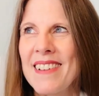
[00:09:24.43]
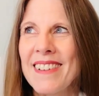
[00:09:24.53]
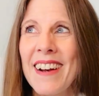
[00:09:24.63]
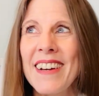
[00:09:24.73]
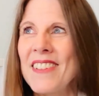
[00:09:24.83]

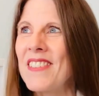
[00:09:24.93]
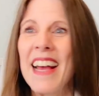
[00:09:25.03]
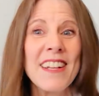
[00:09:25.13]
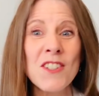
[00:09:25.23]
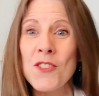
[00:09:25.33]
kind of,
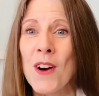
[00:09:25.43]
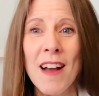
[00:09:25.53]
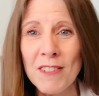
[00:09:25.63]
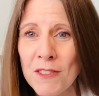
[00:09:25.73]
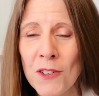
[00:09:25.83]
yeah,
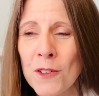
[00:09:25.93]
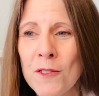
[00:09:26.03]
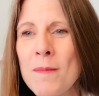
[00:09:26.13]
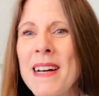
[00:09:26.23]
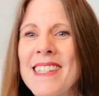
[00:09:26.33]
striving for
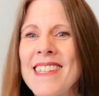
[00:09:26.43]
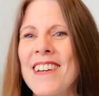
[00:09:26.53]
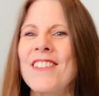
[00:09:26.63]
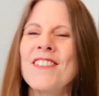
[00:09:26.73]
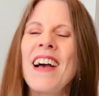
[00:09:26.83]

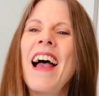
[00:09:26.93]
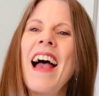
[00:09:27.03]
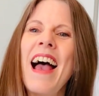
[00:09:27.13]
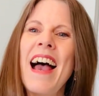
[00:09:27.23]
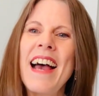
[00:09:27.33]
myself,
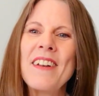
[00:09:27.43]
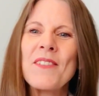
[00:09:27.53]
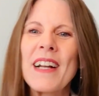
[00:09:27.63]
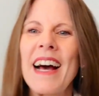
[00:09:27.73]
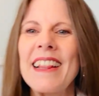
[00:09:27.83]
and
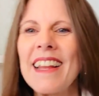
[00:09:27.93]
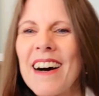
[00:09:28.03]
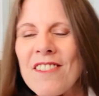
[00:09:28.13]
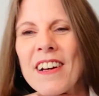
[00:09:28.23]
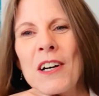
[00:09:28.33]
what I
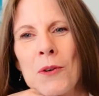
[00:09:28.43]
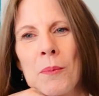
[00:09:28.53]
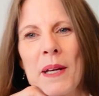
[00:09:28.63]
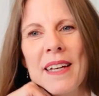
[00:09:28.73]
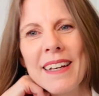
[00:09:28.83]
love
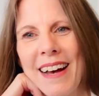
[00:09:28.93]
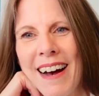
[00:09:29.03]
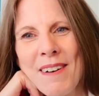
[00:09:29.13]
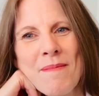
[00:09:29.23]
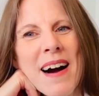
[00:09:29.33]
helping
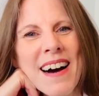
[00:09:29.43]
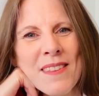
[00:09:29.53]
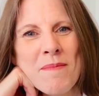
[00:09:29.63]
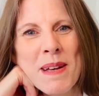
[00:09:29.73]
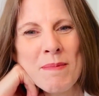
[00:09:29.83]

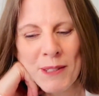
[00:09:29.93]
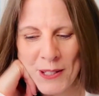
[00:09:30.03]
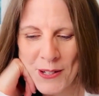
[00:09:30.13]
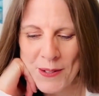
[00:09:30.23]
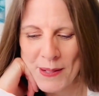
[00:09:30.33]
other people
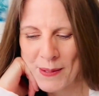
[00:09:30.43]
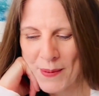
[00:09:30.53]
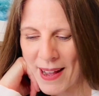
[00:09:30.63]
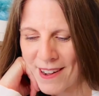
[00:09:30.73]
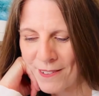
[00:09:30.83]
to do as
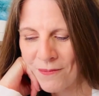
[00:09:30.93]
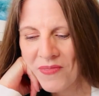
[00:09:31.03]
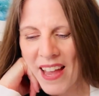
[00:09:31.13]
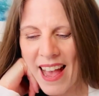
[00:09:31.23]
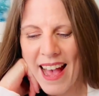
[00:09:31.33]
well.
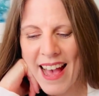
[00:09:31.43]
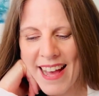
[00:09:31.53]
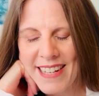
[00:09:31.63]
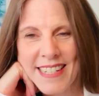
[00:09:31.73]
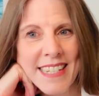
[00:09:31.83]

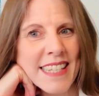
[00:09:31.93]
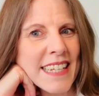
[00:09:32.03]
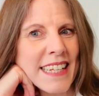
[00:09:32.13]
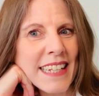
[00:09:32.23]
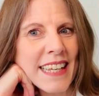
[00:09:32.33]
And
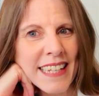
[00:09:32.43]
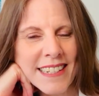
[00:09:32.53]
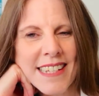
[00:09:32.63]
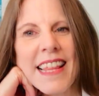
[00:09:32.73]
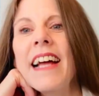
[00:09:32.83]
the
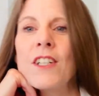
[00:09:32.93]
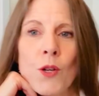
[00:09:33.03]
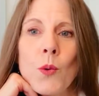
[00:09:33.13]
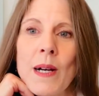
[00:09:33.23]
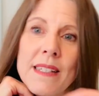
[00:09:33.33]
link to that is
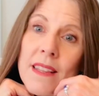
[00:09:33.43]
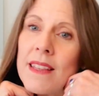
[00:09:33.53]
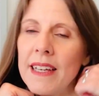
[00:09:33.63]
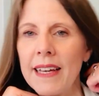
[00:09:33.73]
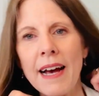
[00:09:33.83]
always in
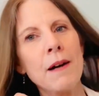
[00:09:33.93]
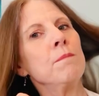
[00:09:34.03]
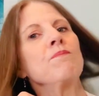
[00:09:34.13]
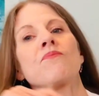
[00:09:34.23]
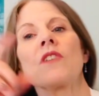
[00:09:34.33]
the
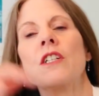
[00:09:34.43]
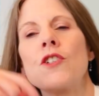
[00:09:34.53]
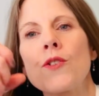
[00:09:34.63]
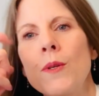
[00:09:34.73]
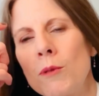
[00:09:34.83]

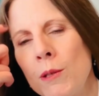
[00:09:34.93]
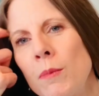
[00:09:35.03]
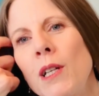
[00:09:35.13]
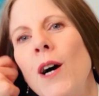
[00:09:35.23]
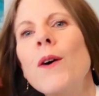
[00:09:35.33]
description
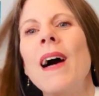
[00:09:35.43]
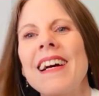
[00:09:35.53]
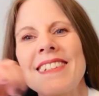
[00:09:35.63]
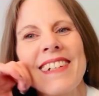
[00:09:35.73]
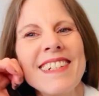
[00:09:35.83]
below,
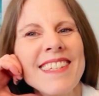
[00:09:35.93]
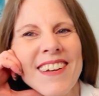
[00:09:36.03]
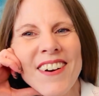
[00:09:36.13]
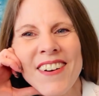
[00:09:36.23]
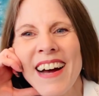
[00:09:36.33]
actually.
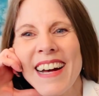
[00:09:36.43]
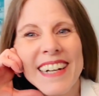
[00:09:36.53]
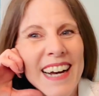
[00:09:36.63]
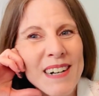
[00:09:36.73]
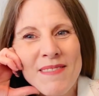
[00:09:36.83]
So
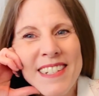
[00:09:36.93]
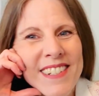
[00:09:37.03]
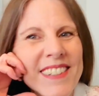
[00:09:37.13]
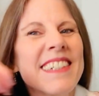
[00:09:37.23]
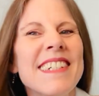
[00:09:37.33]
come and
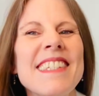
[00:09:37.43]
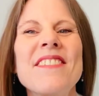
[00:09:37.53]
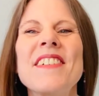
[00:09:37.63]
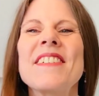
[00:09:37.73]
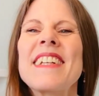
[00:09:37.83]
join us
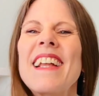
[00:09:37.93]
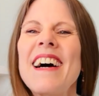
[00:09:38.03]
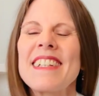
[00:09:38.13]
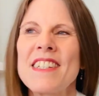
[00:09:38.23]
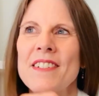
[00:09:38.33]
if you would
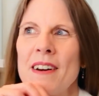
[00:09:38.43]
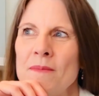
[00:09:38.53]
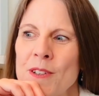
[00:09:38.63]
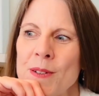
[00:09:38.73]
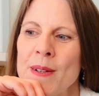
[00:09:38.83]
like to.
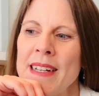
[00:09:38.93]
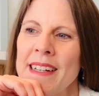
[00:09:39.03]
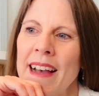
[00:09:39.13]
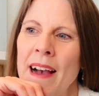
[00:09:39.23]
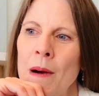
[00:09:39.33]
I'm doing